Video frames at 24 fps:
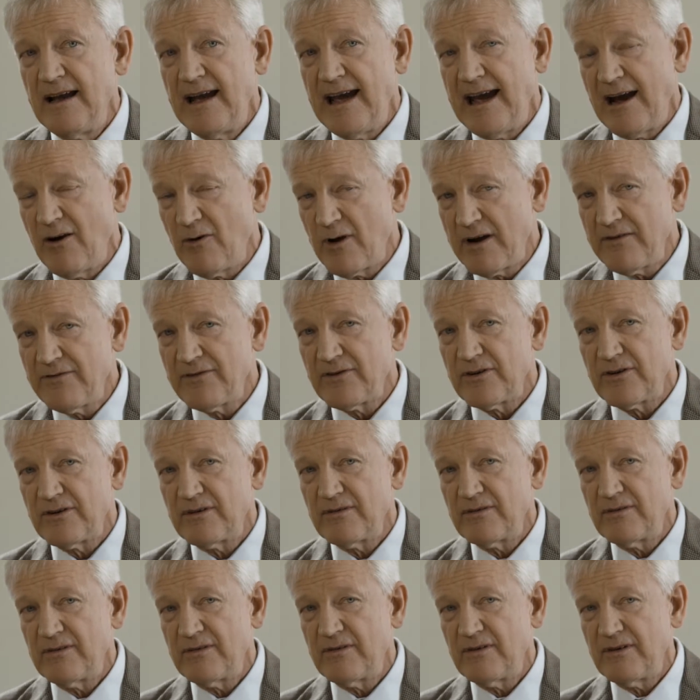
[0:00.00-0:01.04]

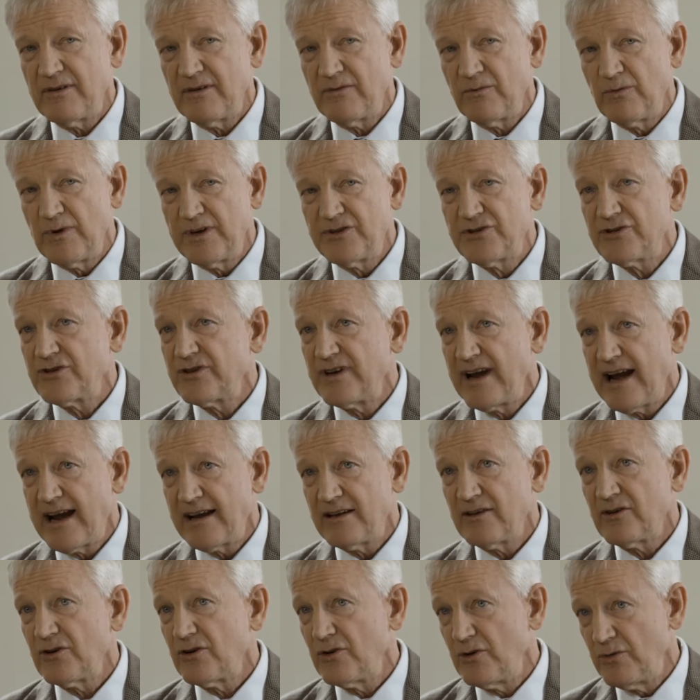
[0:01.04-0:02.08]
However, Richard
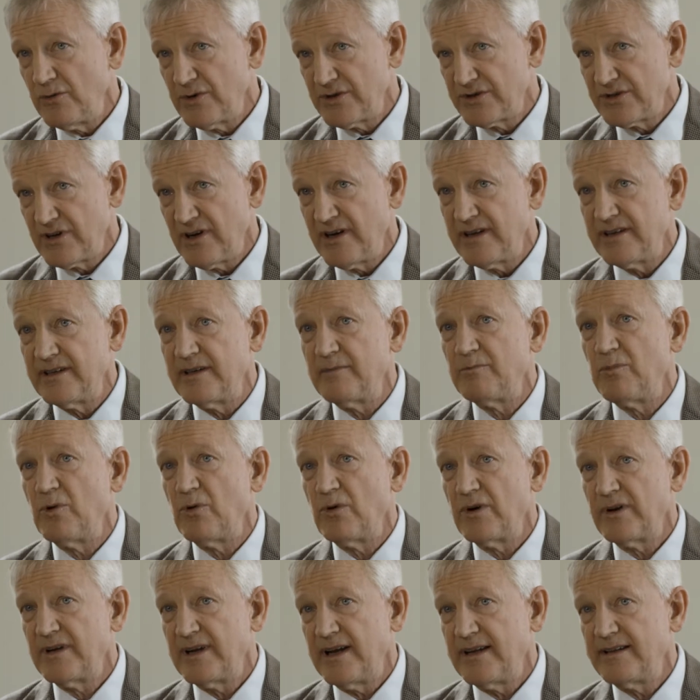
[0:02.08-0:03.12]
Adler, who was on the
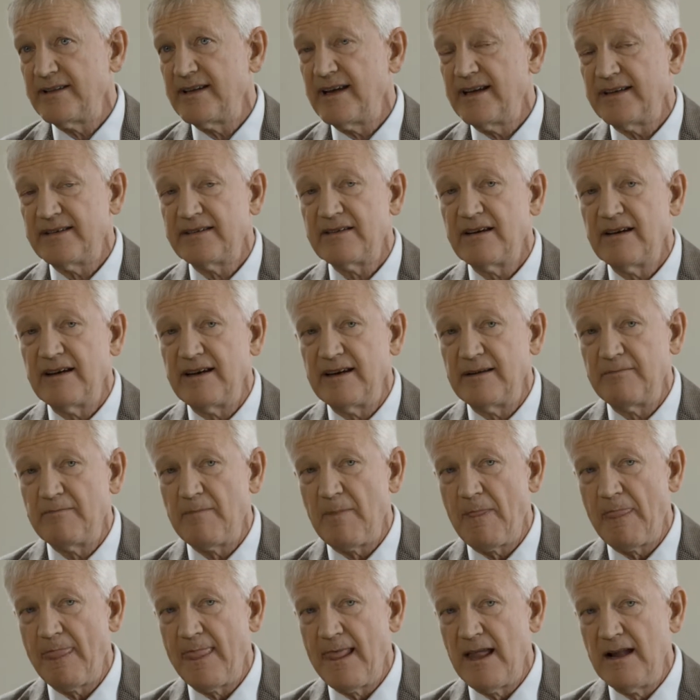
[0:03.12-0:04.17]
board at that time,